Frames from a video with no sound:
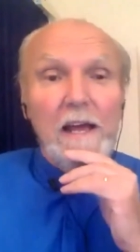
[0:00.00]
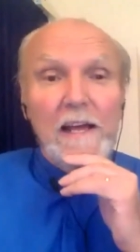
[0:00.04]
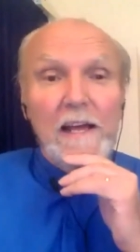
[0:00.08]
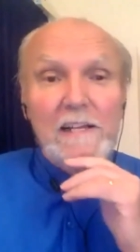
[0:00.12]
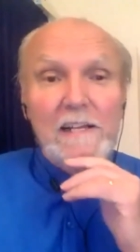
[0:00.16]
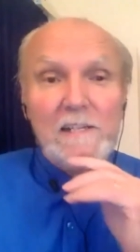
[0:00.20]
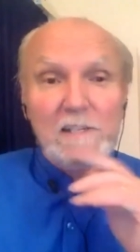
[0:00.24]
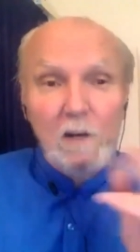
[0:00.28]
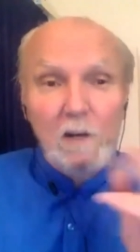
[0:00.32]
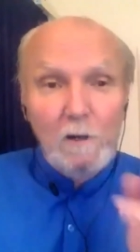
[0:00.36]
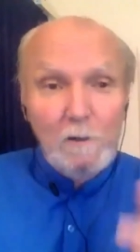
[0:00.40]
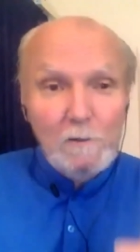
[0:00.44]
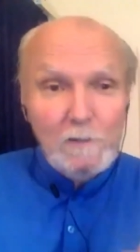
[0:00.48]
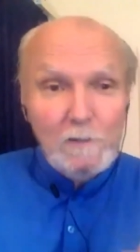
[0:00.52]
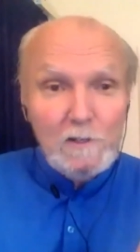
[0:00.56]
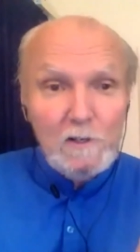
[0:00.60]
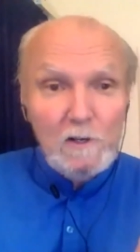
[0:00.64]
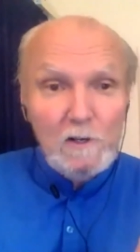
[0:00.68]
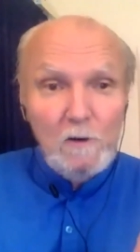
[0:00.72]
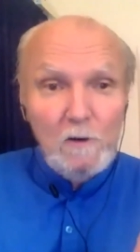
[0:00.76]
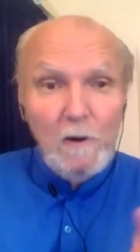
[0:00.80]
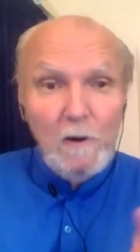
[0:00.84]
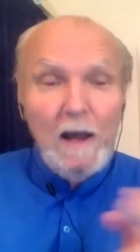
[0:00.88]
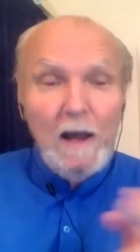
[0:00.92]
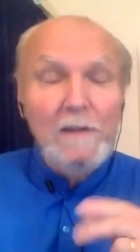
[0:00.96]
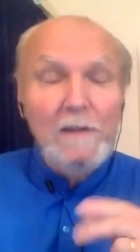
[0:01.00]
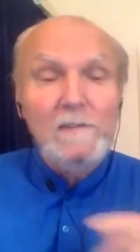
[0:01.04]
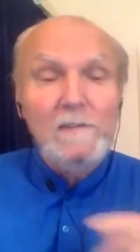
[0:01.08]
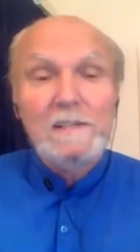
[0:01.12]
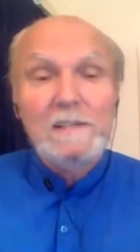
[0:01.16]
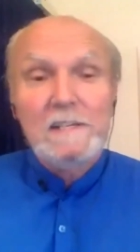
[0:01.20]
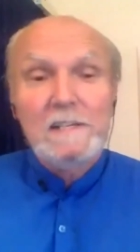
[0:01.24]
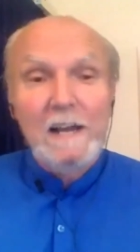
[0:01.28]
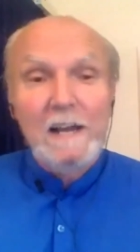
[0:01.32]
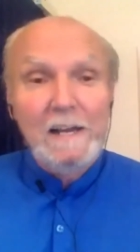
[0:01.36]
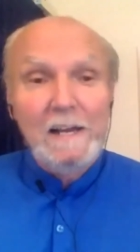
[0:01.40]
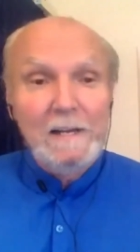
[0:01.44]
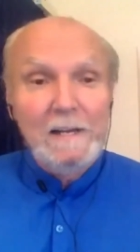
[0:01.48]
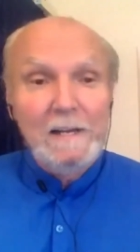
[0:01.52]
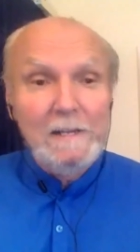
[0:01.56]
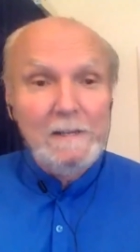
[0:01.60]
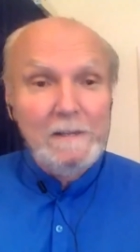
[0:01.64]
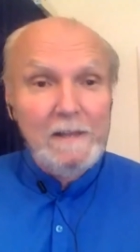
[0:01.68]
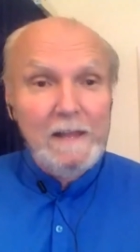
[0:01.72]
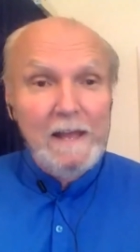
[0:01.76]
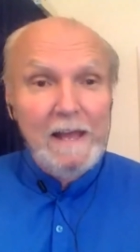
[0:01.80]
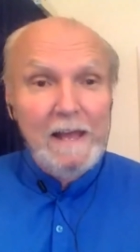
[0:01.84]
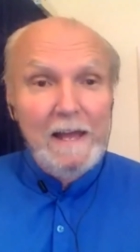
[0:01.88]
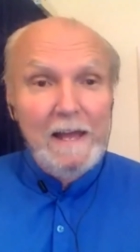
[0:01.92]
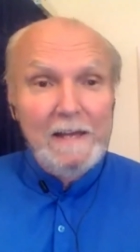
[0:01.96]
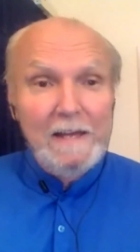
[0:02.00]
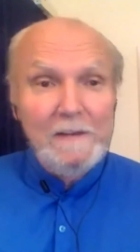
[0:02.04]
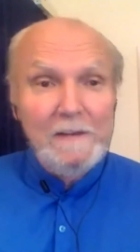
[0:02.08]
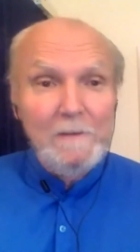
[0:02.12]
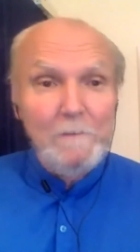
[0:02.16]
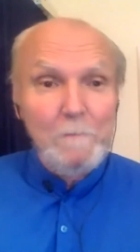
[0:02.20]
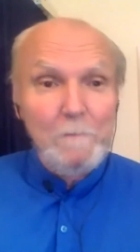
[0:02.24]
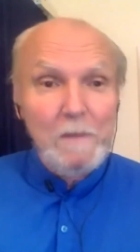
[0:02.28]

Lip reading: it's also, I've decided that